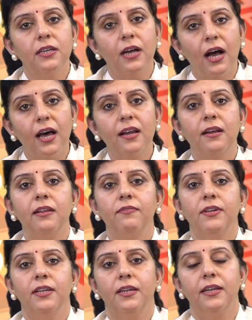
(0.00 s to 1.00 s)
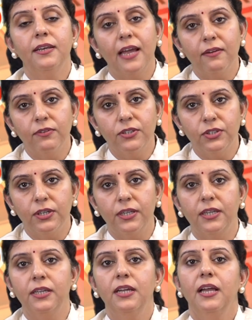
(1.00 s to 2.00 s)
are living in
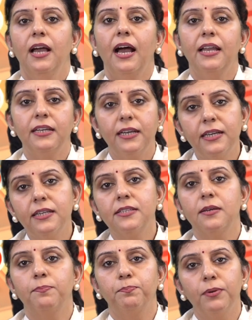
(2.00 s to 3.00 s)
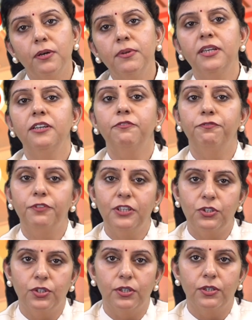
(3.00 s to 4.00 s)
diversity, and it is a permanent
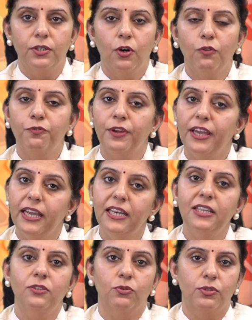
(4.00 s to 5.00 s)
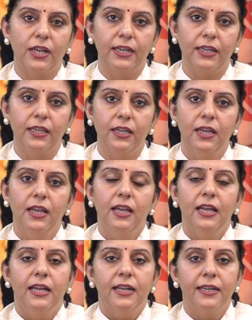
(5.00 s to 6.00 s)
feature of any society.
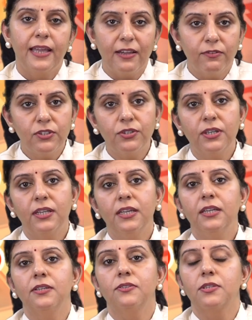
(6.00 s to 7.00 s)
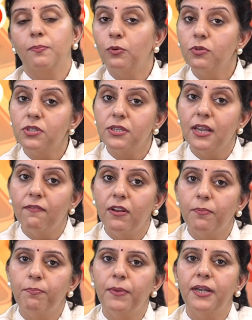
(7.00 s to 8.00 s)
Diversity supports
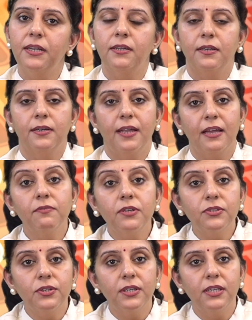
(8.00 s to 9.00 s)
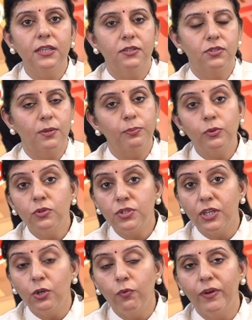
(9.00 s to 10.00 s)
development, diversity supports
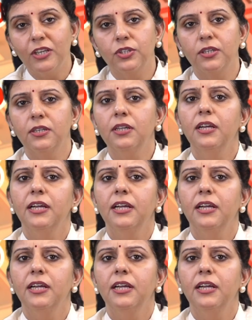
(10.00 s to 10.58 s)
innovation,